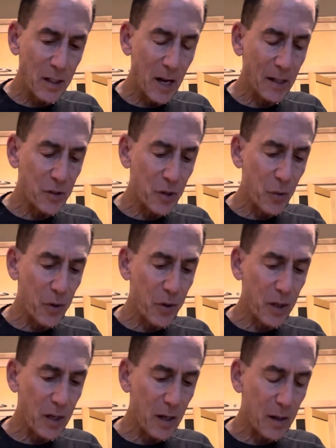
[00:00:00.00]
not do with
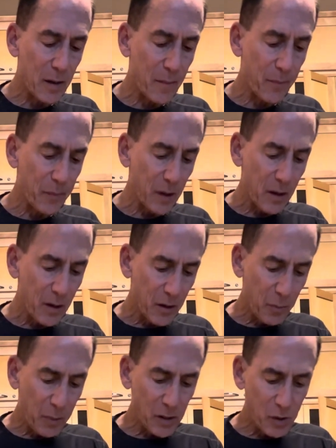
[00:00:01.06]
the
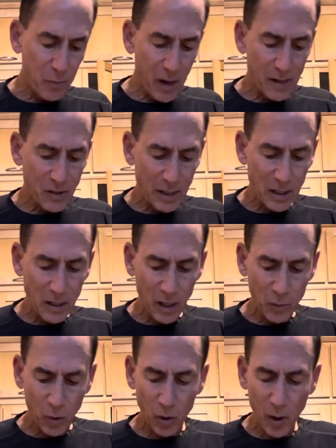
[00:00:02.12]
pizza pies. I did not
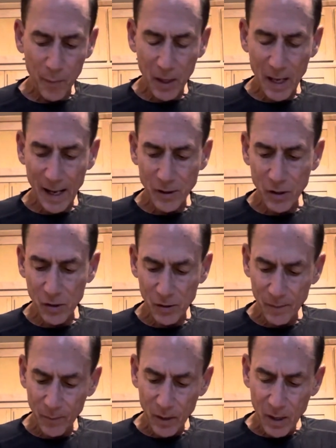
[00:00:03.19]
roll up the edges.
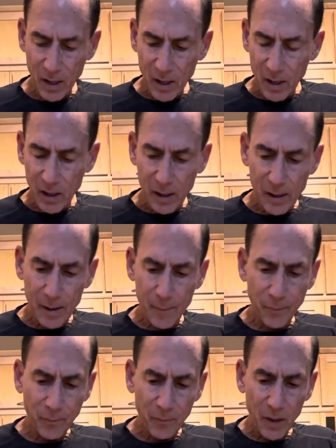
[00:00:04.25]

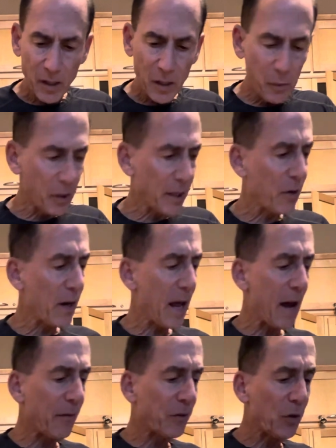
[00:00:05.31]
You really don't
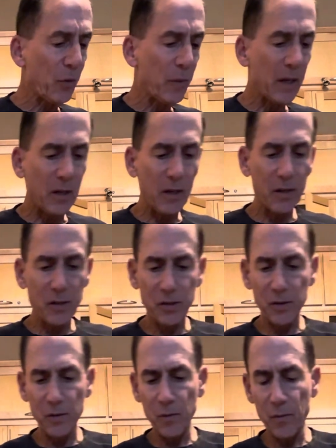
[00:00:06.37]
have to,
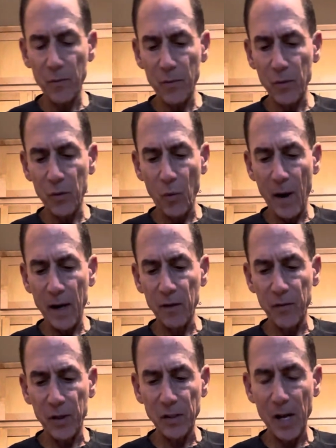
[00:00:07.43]
because the weight of
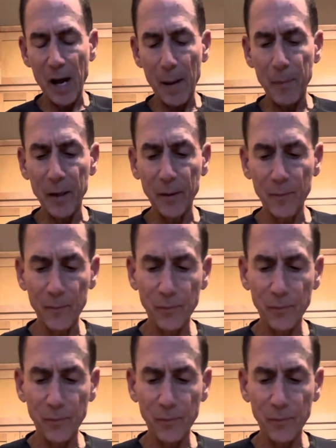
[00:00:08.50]
the topping